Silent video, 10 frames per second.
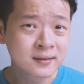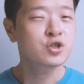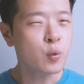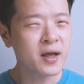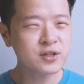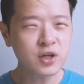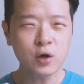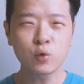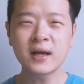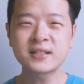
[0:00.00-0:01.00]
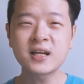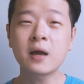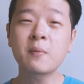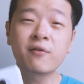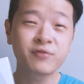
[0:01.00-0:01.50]
So when I saw that Ulanzi
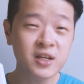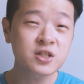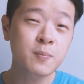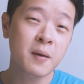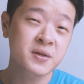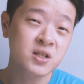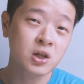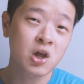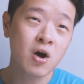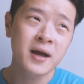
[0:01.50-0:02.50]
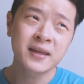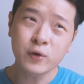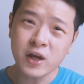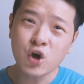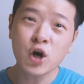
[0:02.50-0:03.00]
came out with this smart pixel clock that
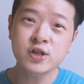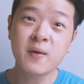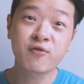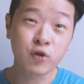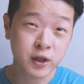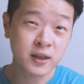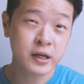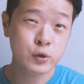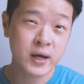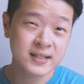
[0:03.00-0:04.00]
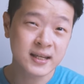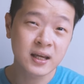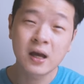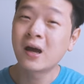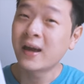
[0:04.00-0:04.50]
only cost about
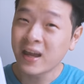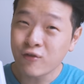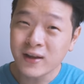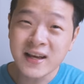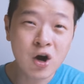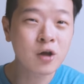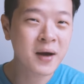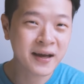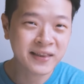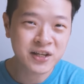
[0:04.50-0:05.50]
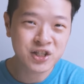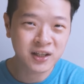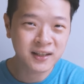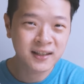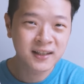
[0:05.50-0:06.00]
$49, it really caught my attention.